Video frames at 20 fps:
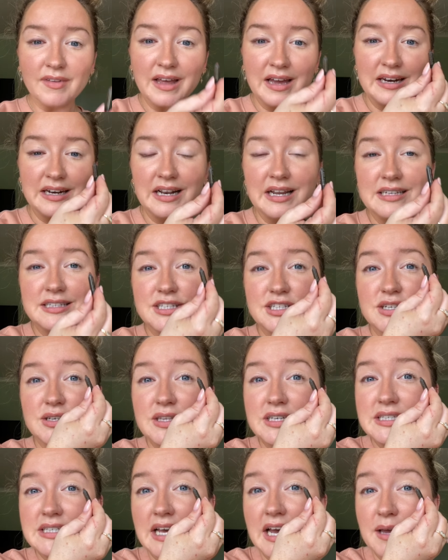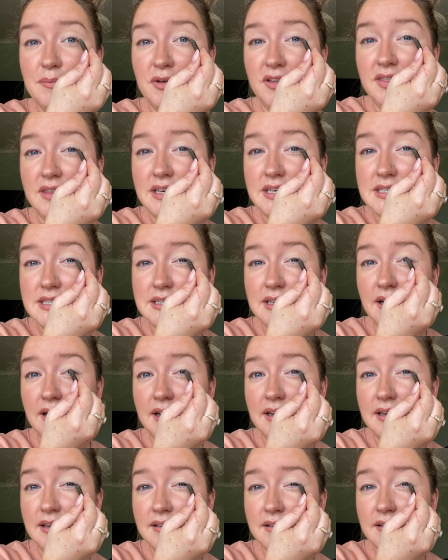And let's do the same on this
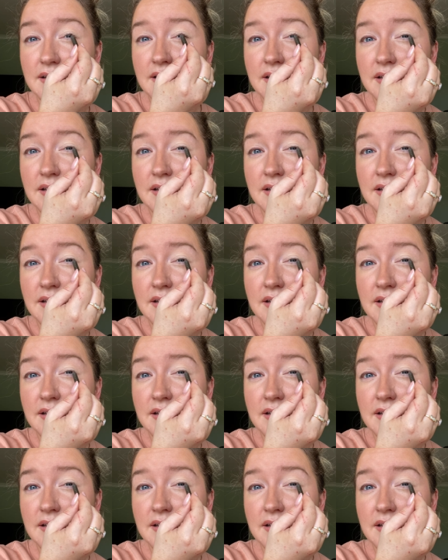side.